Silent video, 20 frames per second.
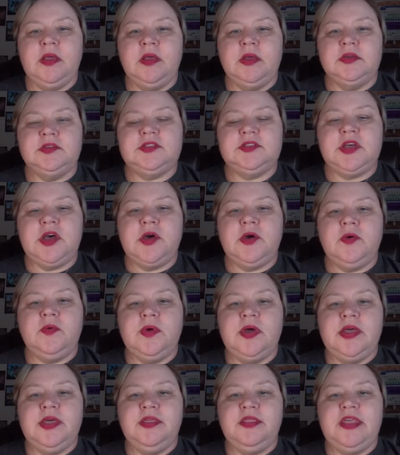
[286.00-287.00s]
So
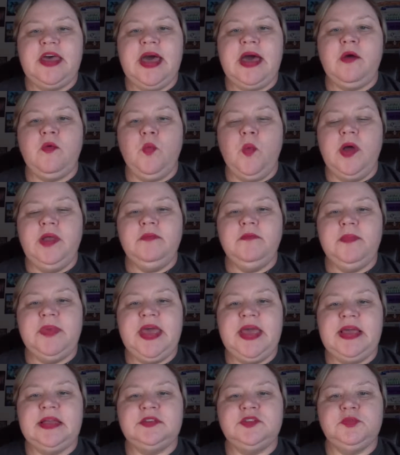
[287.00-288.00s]
that
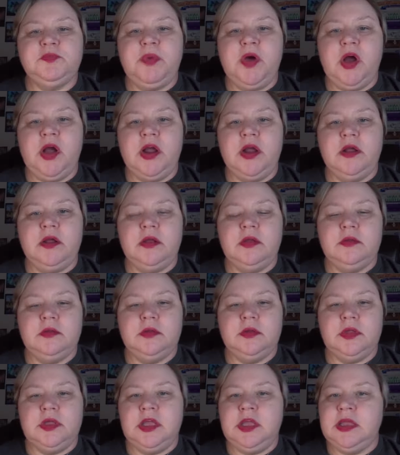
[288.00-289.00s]
1-page part
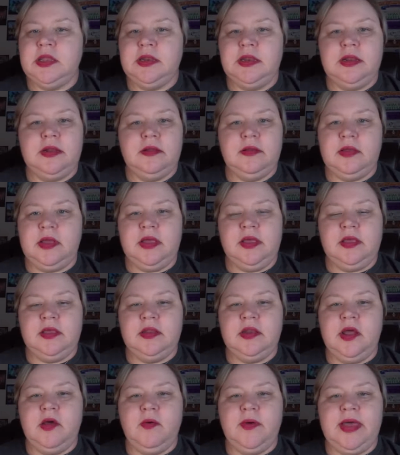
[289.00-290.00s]
in
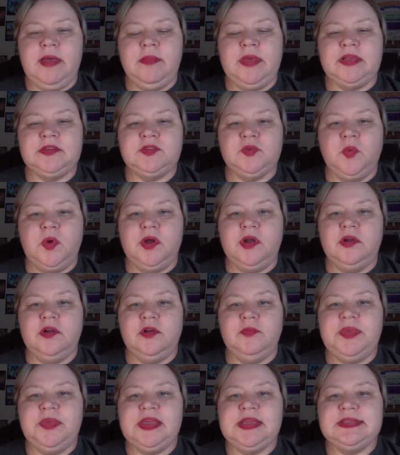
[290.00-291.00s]
MS Word or
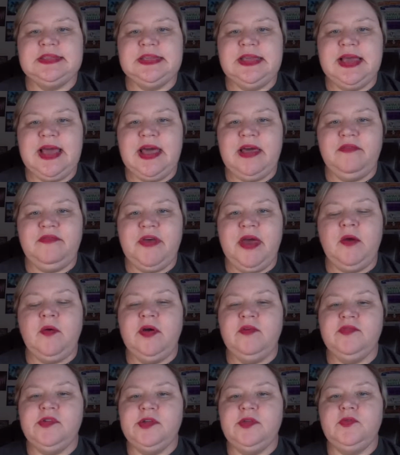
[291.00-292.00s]
PDF,
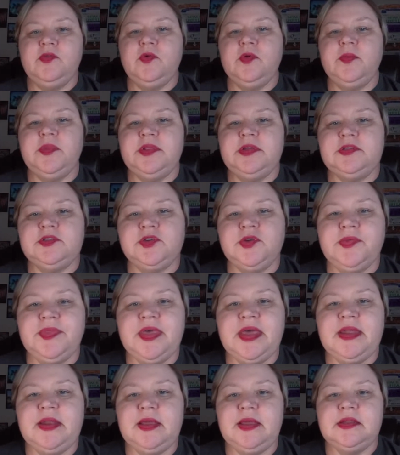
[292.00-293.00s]
however you normally turn
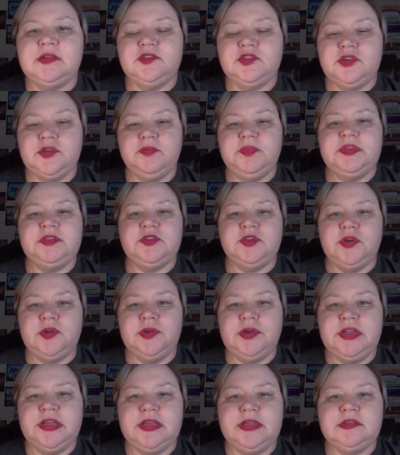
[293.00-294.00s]
that in, should be
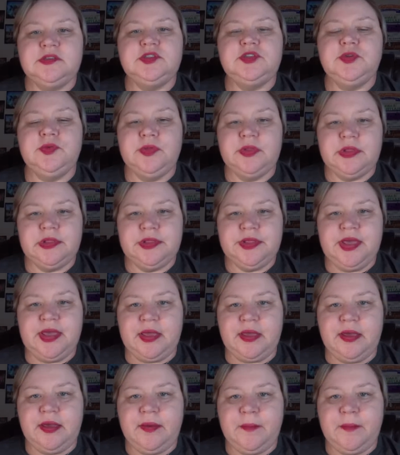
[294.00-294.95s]
turned in to the link